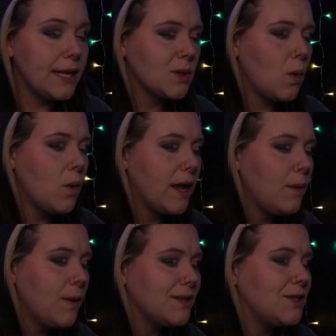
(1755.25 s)
It's cool.
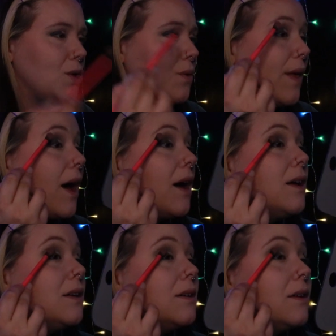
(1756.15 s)
He wouldn't do
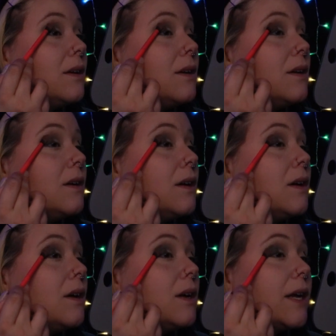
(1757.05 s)
that.
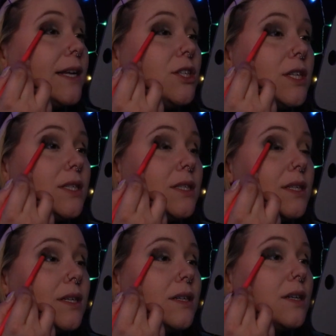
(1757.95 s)
He just
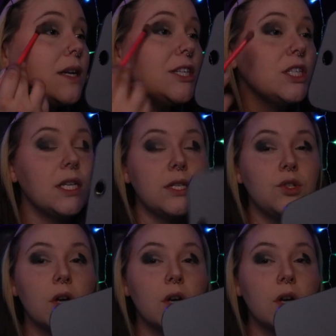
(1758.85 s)
does